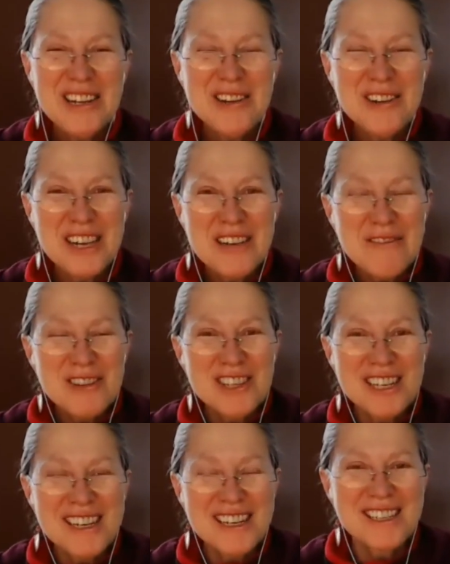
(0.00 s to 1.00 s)
you give us
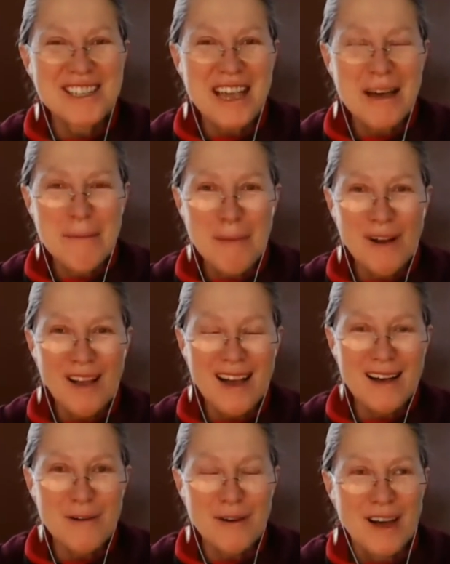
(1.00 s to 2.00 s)
an example
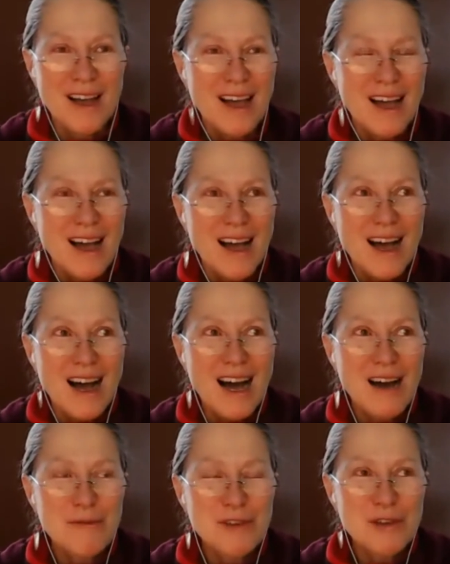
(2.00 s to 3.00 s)
how
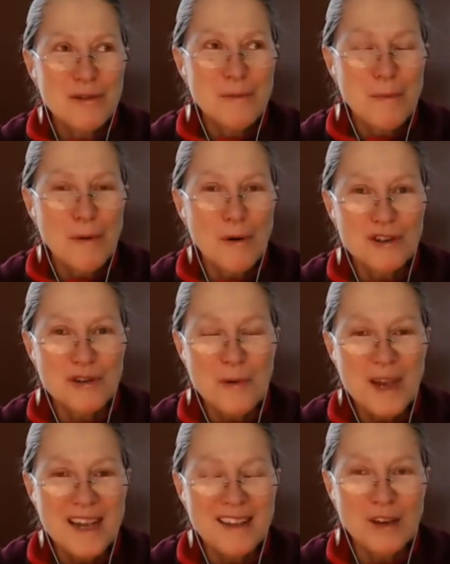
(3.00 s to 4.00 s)
you
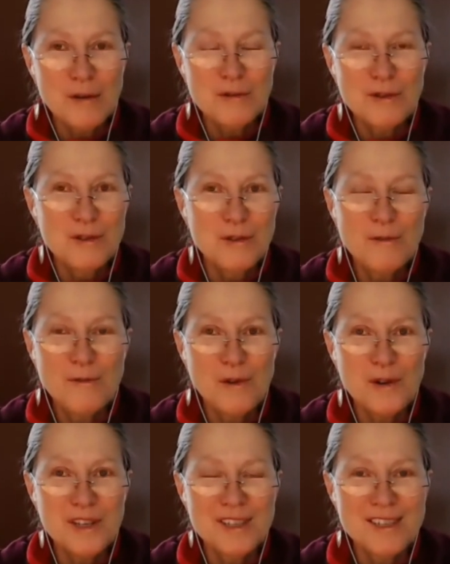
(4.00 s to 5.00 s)
portray those two
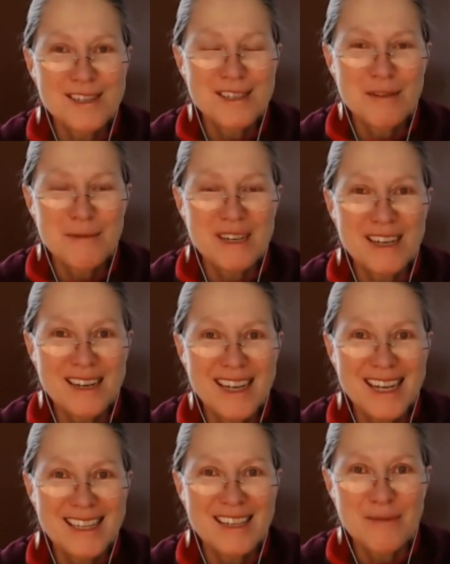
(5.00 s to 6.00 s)
voices so we can
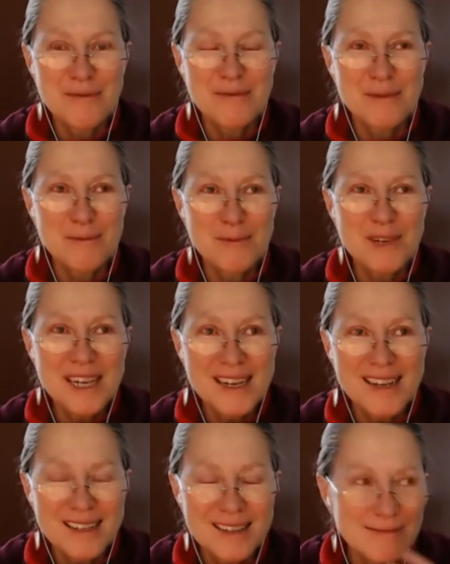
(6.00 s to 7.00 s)
get the
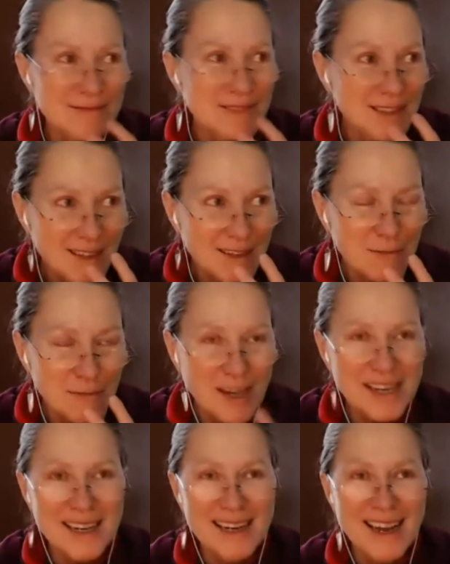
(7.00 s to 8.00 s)
real,
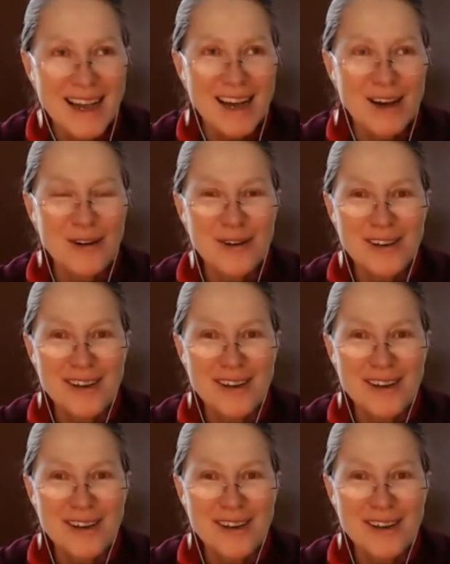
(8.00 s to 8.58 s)
right now,